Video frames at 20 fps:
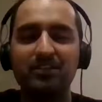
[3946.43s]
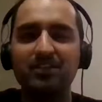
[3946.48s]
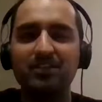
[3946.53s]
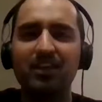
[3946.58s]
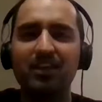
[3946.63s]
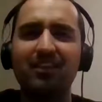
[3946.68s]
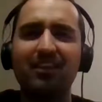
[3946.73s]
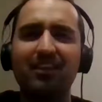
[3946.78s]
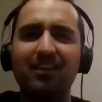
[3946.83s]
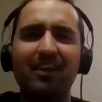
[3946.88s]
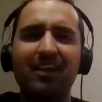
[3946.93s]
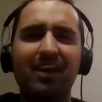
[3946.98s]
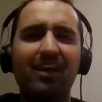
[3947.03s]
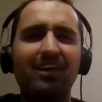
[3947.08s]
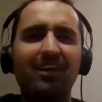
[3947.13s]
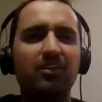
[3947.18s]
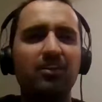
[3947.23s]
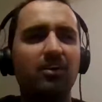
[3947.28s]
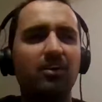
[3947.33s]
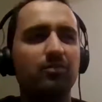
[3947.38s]
site. Then,
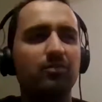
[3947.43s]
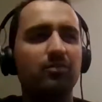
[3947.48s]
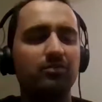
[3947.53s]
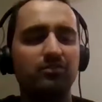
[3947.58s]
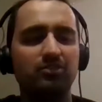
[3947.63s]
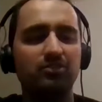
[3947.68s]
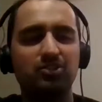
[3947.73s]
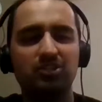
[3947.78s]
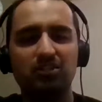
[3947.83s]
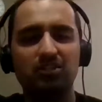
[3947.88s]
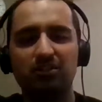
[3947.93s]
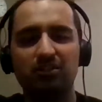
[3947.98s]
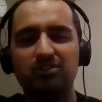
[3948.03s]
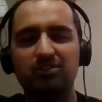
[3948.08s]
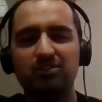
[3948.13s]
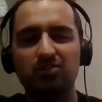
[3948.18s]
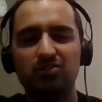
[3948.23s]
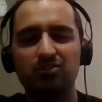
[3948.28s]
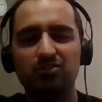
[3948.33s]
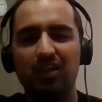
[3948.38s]
like, GNR
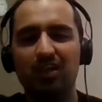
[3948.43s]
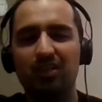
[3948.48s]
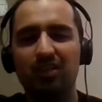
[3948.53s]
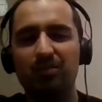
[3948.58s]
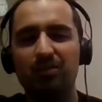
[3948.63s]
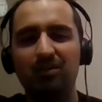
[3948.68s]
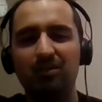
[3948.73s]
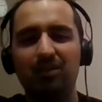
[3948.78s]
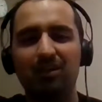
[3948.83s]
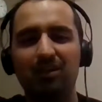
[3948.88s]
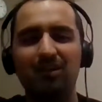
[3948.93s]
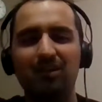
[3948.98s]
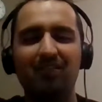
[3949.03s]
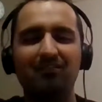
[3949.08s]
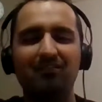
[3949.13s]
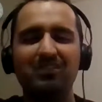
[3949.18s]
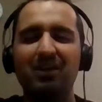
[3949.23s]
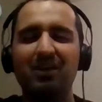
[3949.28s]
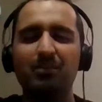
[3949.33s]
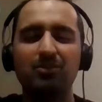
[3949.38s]
Central came in. I didn't
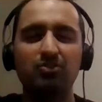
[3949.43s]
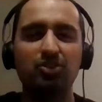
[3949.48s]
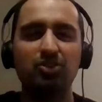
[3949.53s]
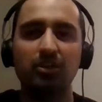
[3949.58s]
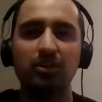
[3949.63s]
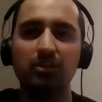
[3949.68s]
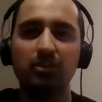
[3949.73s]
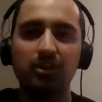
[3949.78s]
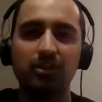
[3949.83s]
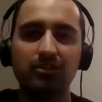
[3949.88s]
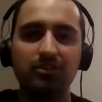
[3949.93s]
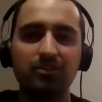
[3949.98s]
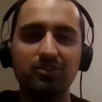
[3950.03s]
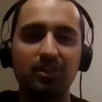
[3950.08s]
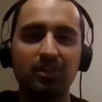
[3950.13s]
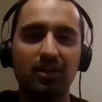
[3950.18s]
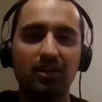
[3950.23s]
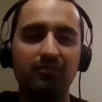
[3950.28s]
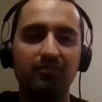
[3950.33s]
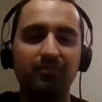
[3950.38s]
have time to juggle all the
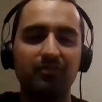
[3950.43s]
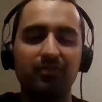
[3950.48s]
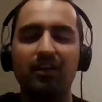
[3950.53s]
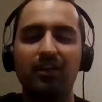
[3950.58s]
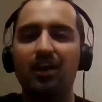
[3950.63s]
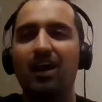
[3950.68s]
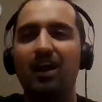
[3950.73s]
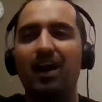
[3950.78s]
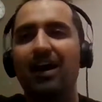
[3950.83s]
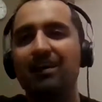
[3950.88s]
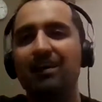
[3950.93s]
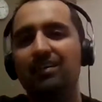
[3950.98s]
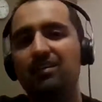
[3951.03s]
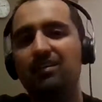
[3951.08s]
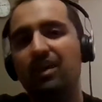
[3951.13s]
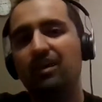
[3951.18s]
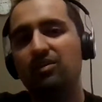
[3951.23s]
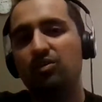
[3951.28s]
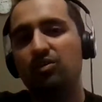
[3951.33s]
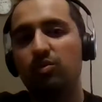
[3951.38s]
stuff. And
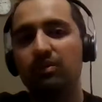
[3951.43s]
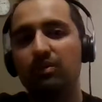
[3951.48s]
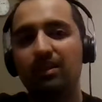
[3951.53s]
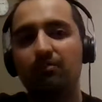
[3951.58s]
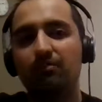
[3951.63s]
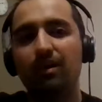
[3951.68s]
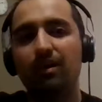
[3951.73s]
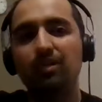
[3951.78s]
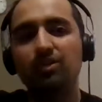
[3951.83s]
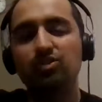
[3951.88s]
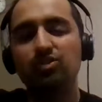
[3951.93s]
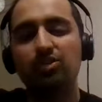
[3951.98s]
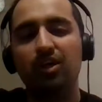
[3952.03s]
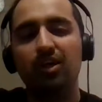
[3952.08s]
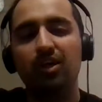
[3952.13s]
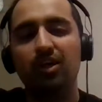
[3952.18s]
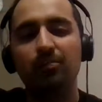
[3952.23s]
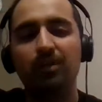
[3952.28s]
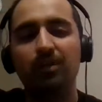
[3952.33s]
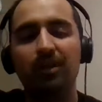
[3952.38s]
I quit that writing
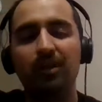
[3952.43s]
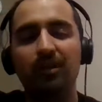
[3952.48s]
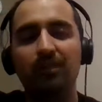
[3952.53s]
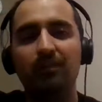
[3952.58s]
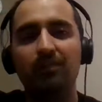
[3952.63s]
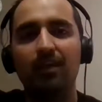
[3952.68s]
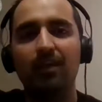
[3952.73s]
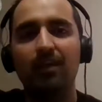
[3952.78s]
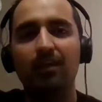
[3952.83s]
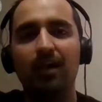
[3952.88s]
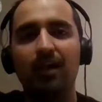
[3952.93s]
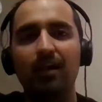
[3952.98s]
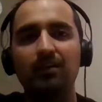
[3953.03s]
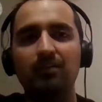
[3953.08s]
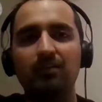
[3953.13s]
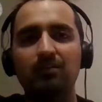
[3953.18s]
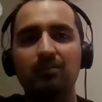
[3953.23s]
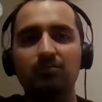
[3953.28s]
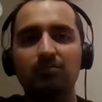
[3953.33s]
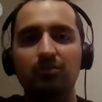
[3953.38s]
job. And then I
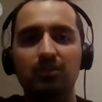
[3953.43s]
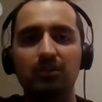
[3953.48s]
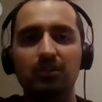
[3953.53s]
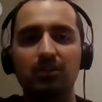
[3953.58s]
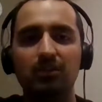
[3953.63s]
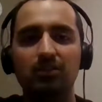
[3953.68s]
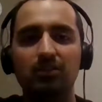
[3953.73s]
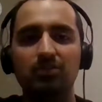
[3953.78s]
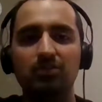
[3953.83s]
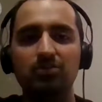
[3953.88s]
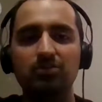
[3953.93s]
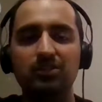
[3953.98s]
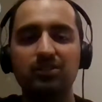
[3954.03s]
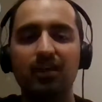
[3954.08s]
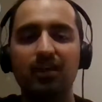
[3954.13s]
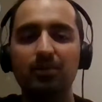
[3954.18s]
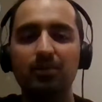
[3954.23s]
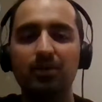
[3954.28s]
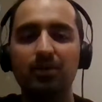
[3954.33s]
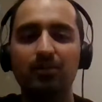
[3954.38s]
didn't really use the
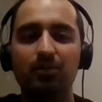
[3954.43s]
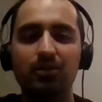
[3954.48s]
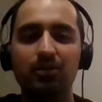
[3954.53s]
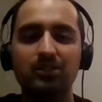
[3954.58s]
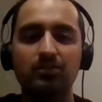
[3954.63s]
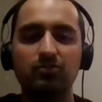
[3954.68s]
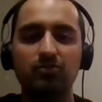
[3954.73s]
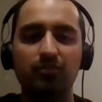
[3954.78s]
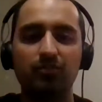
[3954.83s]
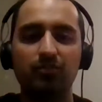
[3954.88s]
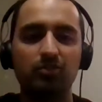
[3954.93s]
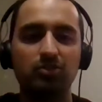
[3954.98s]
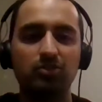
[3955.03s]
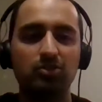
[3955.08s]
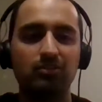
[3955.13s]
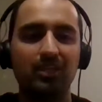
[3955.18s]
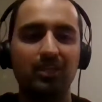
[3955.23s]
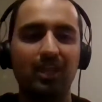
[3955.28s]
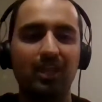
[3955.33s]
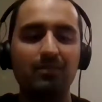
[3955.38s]
helmet anymore because I was reviewing
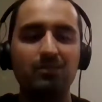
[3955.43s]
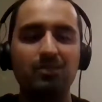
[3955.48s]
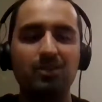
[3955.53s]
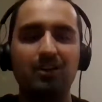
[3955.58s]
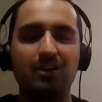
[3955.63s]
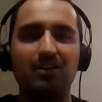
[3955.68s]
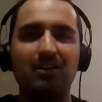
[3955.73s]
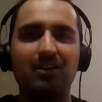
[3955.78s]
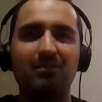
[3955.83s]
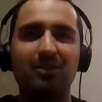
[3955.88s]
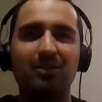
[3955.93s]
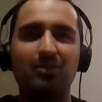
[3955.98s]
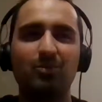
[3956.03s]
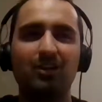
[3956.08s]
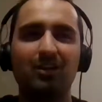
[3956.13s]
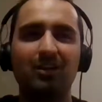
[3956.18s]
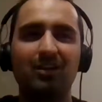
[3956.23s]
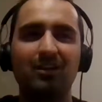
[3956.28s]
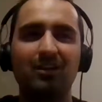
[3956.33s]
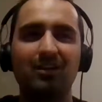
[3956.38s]
so many games on it. And I'm like,
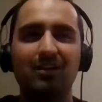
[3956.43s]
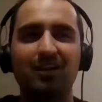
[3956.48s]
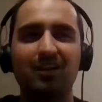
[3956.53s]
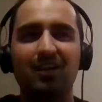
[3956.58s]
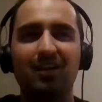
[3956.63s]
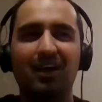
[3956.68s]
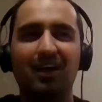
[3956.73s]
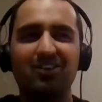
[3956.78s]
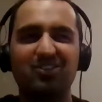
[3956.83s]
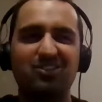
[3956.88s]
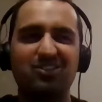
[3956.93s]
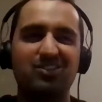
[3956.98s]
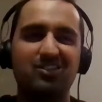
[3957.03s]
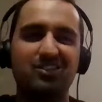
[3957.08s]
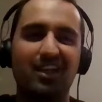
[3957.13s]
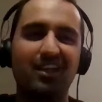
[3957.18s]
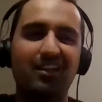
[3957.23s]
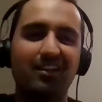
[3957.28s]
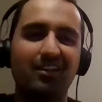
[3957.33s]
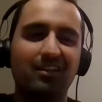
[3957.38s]
well, I can just
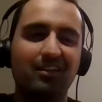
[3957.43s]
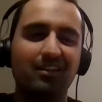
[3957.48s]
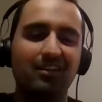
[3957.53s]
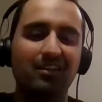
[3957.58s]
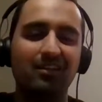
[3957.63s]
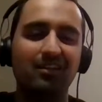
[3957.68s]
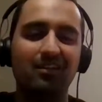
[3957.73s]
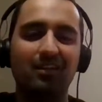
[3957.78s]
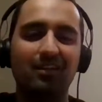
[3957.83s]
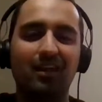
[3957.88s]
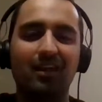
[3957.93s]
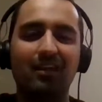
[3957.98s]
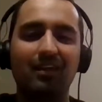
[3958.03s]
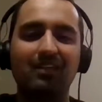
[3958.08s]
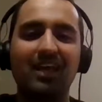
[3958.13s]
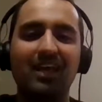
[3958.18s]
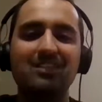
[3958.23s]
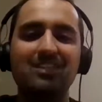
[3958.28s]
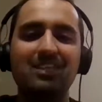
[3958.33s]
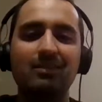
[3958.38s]
sell it. And
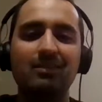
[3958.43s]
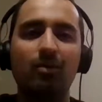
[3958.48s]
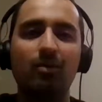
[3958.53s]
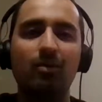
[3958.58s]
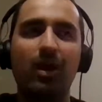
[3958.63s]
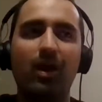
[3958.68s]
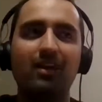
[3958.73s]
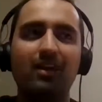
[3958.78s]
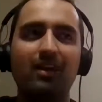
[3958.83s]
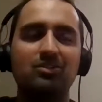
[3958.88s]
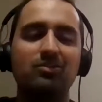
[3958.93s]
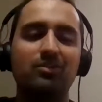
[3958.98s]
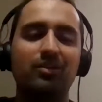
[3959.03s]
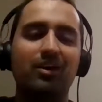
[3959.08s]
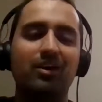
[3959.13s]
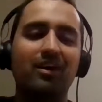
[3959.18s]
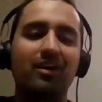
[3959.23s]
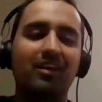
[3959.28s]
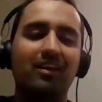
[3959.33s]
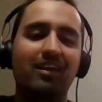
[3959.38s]
at that time, I waited too
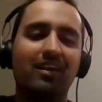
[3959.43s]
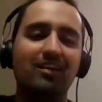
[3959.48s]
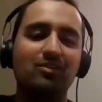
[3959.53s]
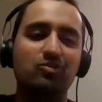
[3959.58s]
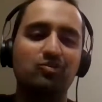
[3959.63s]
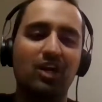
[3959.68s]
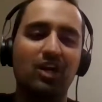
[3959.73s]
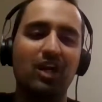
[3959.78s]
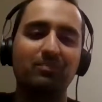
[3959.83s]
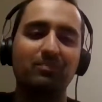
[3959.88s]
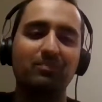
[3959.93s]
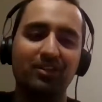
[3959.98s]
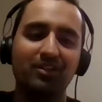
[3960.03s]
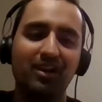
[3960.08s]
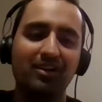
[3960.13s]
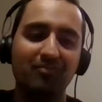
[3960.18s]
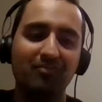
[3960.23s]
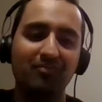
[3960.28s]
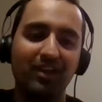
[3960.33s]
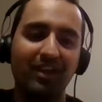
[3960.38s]
long and like it dropped a
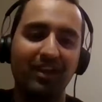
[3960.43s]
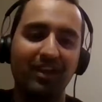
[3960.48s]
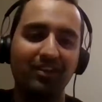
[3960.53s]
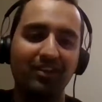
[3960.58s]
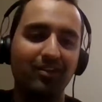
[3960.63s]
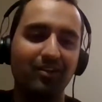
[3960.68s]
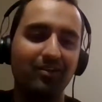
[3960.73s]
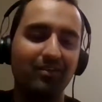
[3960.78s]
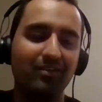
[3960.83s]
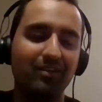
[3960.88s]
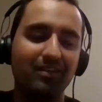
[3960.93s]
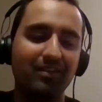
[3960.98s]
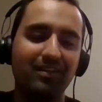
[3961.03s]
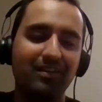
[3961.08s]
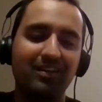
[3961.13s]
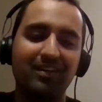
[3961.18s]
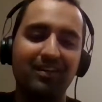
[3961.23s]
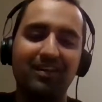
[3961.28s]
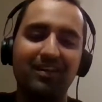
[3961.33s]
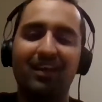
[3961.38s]
lot in value.
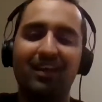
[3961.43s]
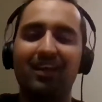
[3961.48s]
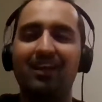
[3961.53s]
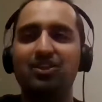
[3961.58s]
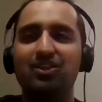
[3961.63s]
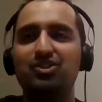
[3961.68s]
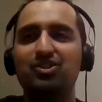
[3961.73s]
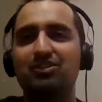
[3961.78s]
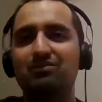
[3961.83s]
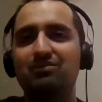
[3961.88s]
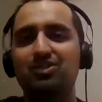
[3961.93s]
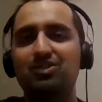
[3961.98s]
And I should have